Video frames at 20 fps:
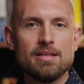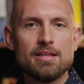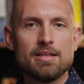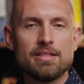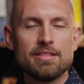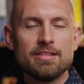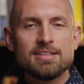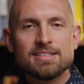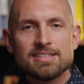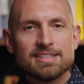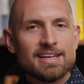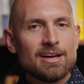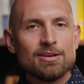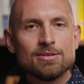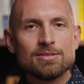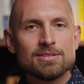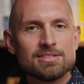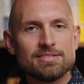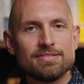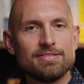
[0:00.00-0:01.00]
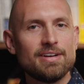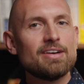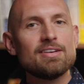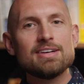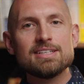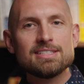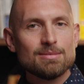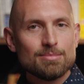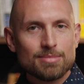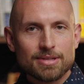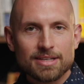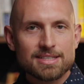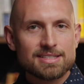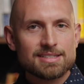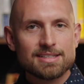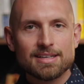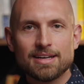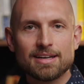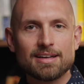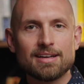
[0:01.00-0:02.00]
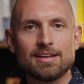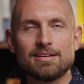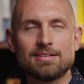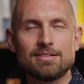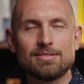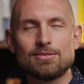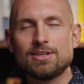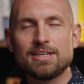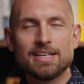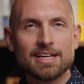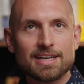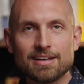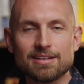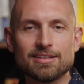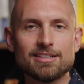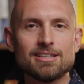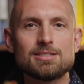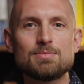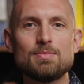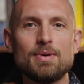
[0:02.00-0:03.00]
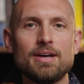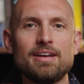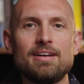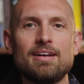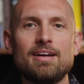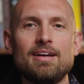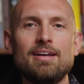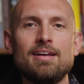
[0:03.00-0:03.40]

This sounds very simplistic and ridiculous, but